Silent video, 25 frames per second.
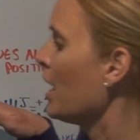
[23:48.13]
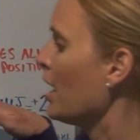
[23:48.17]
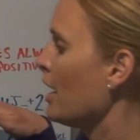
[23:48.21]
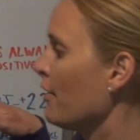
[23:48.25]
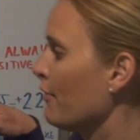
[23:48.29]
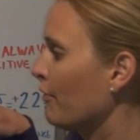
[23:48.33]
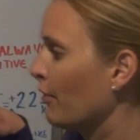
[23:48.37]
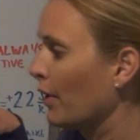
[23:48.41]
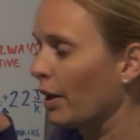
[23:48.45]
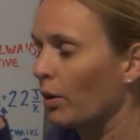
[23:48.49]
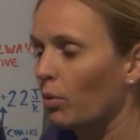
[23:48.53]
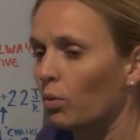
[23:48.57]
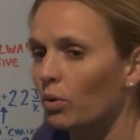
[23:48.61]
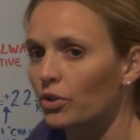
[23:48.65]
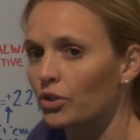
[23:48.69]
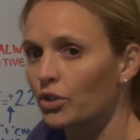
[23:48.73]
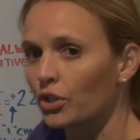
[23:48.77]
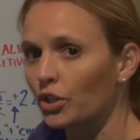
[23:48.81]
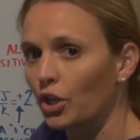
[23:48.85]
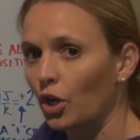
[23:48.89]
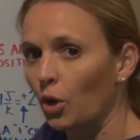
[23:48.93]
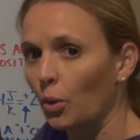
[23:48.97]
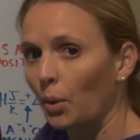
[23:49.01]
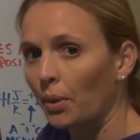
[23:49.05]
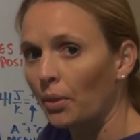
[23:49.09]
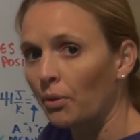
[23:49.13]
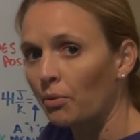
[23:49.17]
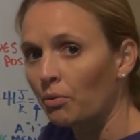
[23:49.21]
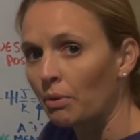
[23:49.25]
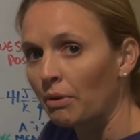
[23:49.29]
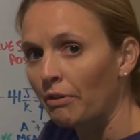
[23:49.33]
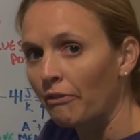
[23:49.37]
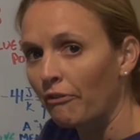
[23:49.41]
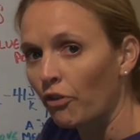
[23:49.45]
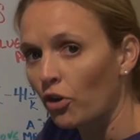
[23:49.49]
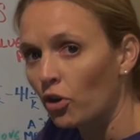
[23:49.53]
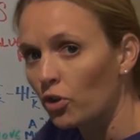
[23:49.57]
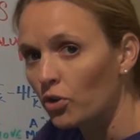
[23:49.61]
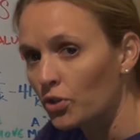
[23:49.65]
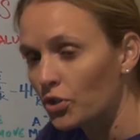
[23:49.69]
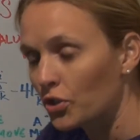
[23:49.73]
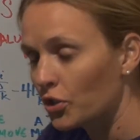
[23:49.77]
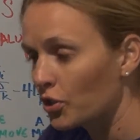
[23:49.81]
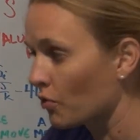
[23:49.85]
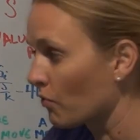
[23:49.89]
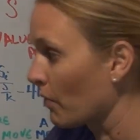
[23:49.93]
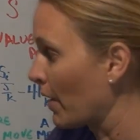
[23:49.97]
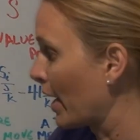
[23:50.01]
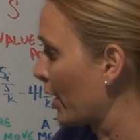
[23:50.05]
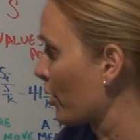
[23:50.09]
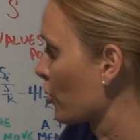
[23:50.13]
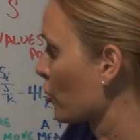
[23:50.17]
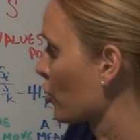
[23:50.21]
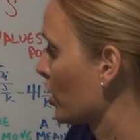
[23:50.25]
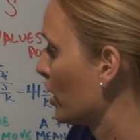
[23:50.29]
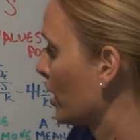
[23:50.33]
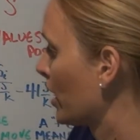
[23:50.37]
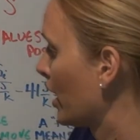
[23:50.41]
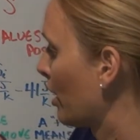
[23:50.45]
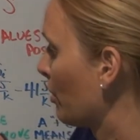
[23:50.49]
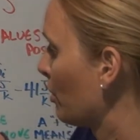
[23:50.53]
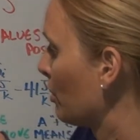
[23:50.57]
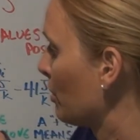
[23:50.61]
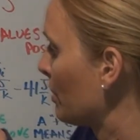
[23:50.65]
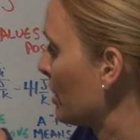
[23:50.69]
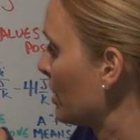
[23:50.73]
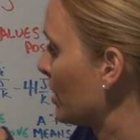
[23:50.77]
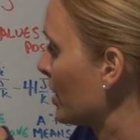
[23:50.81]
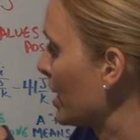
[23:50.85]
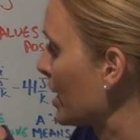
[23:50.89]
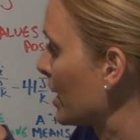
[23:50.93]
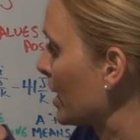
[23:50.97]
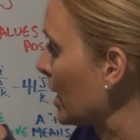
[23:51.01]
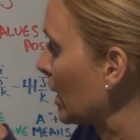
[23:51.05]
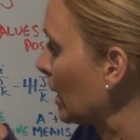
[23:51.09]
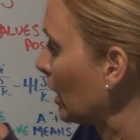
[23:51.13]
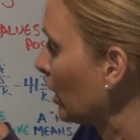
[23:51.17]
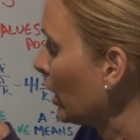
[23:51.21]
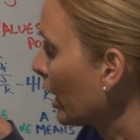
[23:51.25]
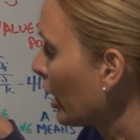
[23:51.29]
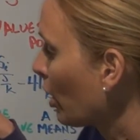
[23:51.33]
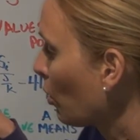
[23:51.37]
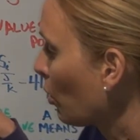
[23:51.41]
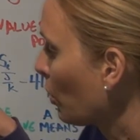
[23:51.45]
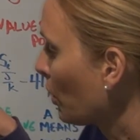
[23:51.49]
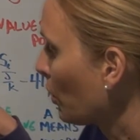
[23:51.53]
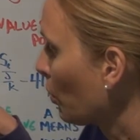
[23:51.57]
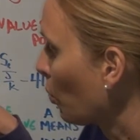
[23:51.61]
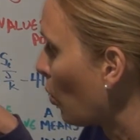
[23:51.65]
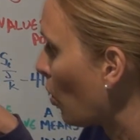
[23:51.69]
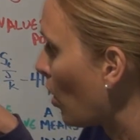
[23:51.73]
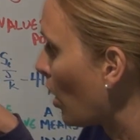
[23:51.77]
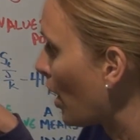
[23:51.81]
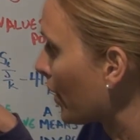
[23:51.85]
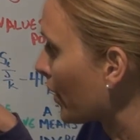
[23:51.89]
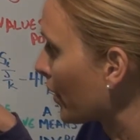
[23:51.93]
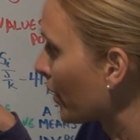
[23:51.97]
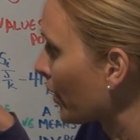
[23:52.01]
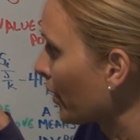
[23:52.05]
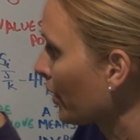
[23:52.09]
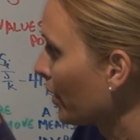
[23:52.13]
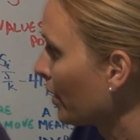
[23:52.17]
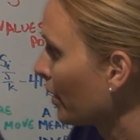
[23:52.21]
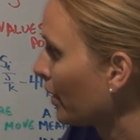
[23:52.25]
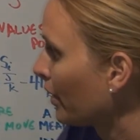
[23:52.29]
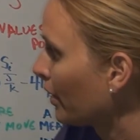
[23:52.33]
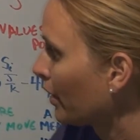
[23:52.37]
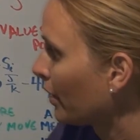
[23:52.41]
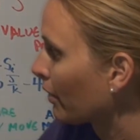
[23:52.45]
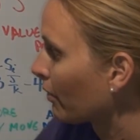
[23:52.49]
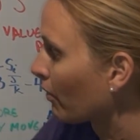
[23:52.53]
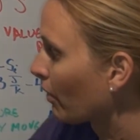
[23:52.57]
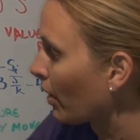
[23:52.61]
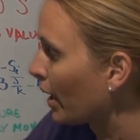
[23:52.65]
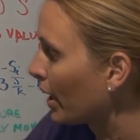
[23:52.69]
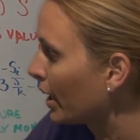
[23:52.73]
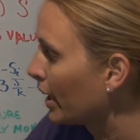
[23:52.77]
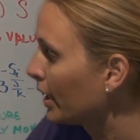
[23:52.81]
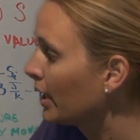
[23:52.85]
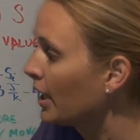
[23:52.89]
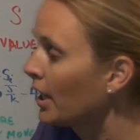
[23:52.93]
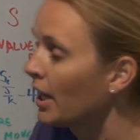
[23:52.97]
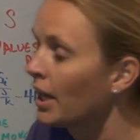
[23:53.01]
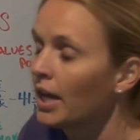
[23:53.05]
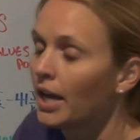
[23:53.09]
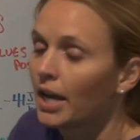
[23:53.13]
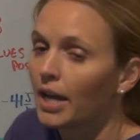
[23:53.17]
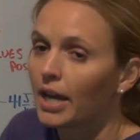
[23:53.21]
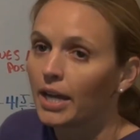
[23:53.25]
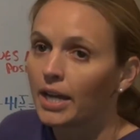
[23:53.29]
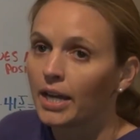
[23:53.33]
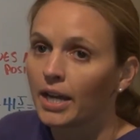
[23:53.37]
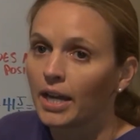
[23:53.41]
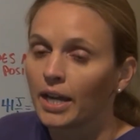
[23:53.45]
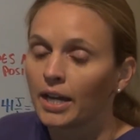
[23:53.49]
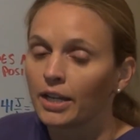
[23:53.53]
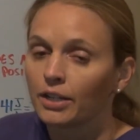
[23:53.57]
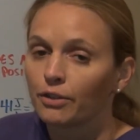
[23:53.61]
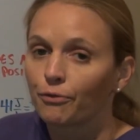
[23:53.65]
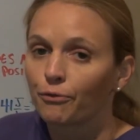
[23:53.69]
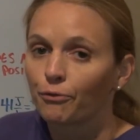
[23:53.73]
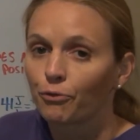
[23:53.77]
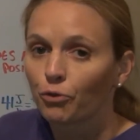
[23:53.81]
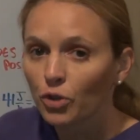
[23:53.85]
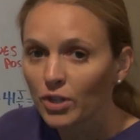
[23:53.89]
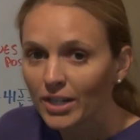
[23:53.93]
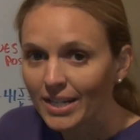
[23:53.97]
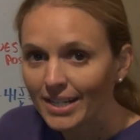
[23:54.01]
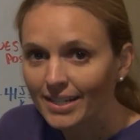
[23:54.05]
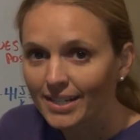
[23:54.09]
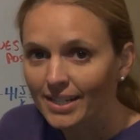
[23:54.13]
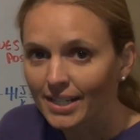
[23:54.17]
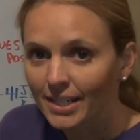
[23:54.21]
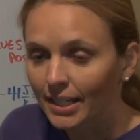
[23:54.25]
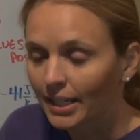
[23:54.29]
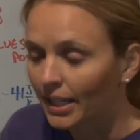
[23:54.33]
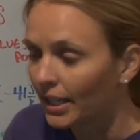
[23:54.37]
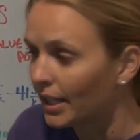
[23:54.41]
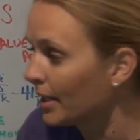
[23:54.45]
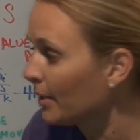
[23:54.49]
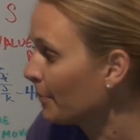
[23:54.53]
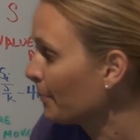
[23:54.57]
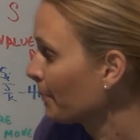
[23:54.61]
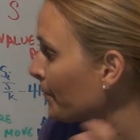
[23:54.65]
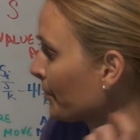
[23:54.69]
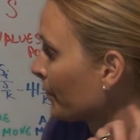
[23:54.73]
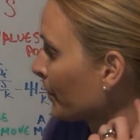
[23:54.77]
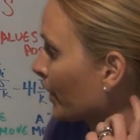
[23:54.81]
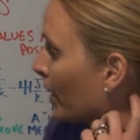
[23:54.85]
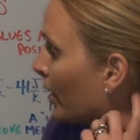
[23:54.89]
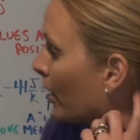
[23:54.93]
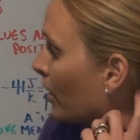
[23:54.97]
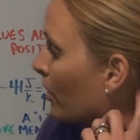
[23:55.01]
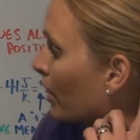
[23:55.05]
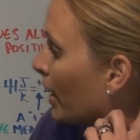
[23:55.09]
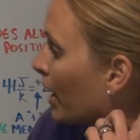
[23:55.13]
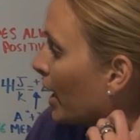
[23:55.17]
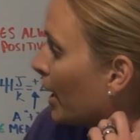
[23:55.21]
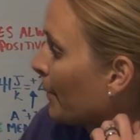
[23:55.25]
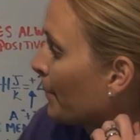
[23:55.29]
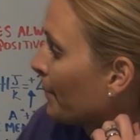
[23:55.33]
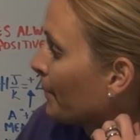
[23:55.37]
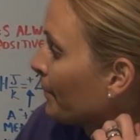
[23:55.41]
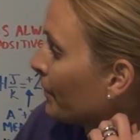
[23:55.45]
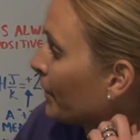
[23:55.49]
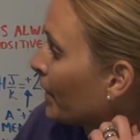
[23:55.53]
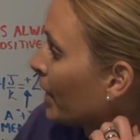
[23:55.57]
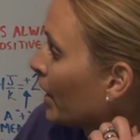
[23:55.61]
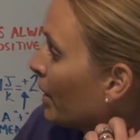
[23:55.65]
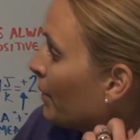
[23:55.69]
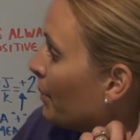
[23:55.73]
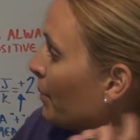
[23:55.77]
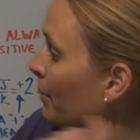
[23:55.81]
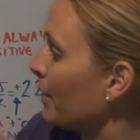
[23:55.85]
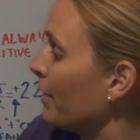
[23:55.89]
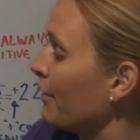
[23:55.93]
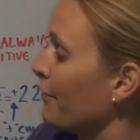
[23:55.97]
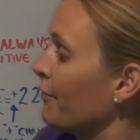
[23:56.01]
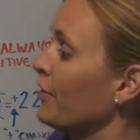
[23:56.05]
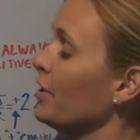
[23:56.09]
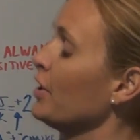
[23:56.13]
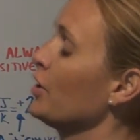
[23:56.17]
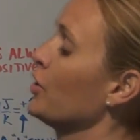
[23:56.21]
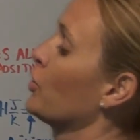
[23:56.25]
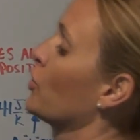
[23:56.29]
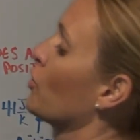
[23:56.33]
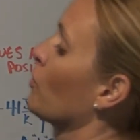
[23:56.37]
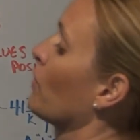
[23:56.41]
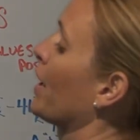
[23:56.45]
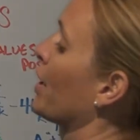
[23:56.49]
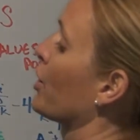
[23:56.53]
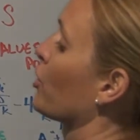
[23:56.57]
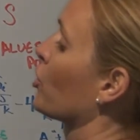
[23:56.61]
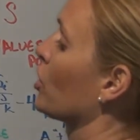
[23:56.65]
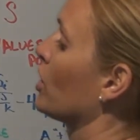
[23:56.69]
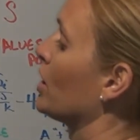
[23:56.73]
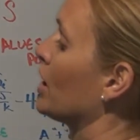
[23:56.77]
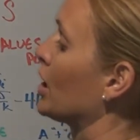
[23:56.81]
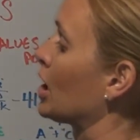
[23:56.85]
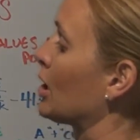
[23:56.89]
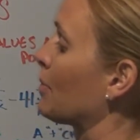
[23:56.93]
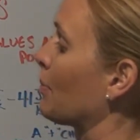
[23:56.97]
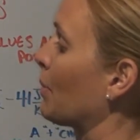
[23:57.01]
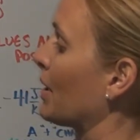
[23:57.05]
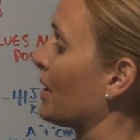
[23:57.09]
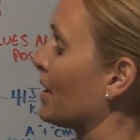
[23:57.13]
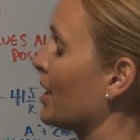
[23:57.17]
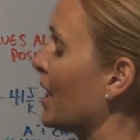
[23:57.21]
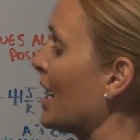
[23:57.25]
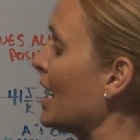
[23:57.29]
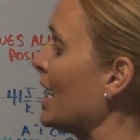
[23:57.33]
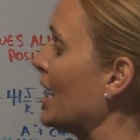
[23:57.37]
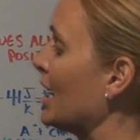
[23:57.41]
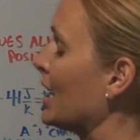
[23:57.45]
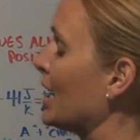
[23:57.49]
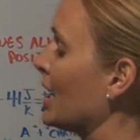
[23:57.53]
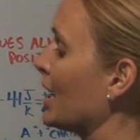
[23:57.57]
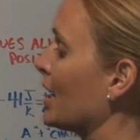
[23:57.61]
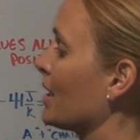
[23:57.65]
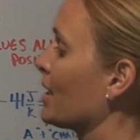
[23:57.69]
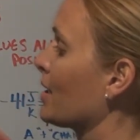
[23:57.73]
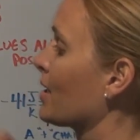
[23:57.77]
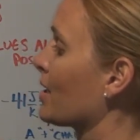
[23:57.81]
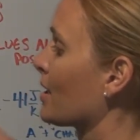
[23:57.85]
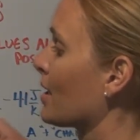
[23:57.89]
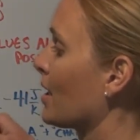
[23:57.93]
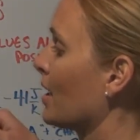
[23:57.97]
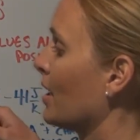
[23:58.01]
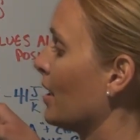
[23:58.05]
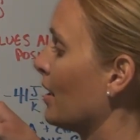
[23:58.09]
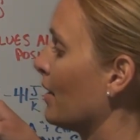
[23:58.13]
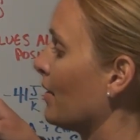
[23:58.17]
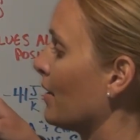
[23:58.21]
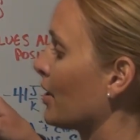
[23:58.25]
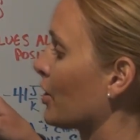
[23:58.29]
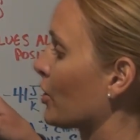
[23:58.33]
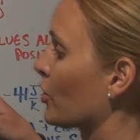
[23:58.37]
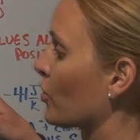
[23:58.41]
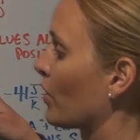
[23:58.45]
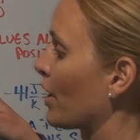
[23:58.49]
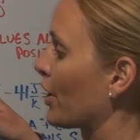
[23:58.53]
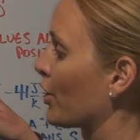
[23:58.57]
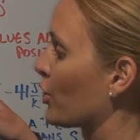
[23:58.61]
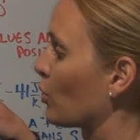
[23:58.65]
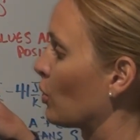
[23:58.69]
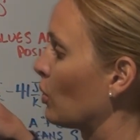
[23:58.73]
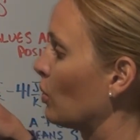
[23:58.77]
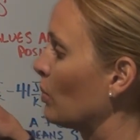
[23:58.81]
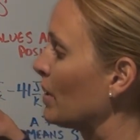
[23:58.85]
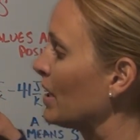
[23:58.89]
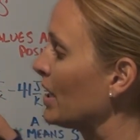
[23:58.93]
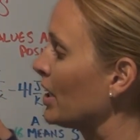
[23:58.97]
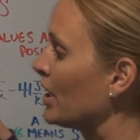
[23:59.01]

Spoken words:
if I were to go in the reverse direction, I would be taking liquid water, right, and freezing it. Okay, if this direction is spontaneous, this direction will be